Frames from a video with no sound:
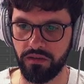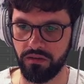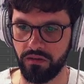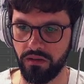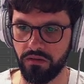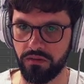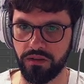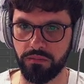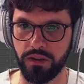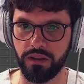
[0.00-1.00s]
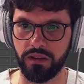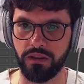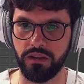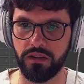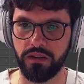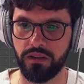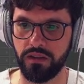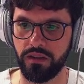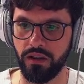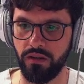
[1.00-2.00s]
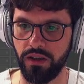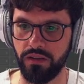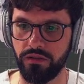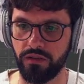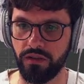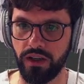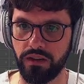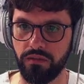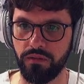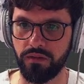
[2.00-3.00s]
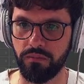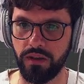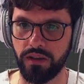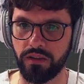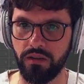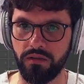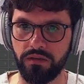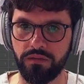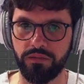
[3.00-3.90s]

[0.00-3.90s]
oh god, what's happening? Oh yeah, I have to connect it with my account.